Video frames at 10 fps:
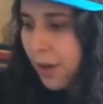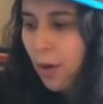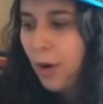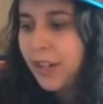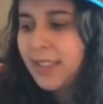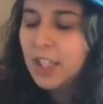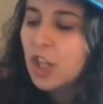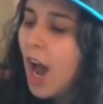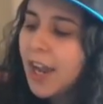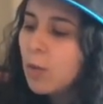record such
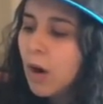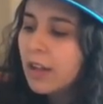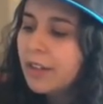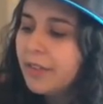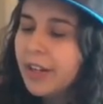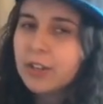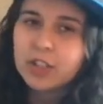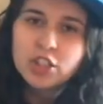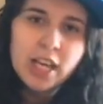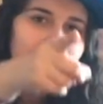high quality videos?
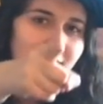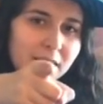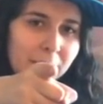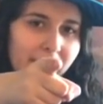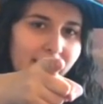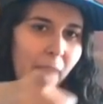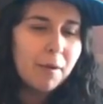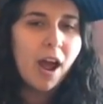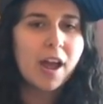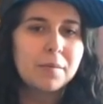Shout outs to my
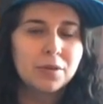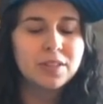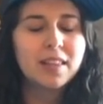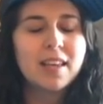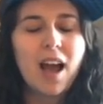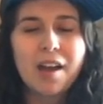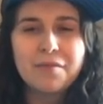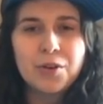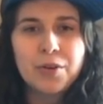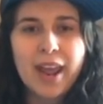camera. I'm using the
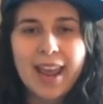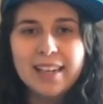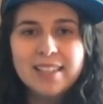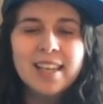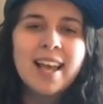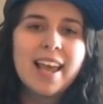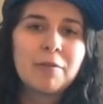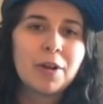iPhone 8. It